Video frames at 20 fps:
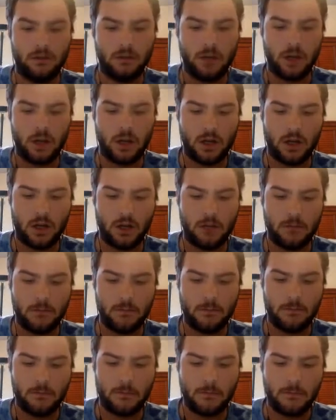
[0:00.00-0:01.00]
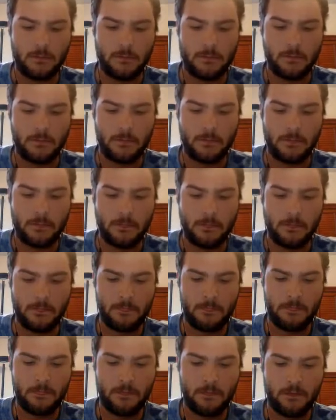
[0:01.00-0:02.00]
Gotta
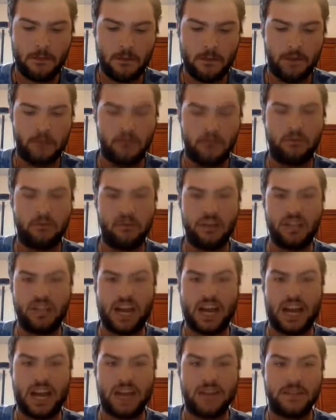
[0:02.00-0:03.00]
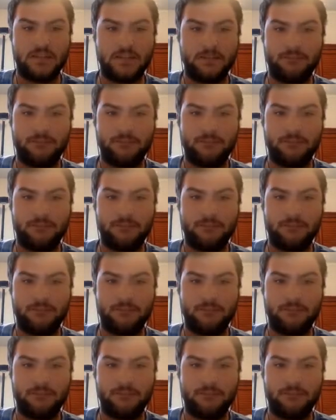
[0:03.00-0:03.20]
go for Flinch Hacks.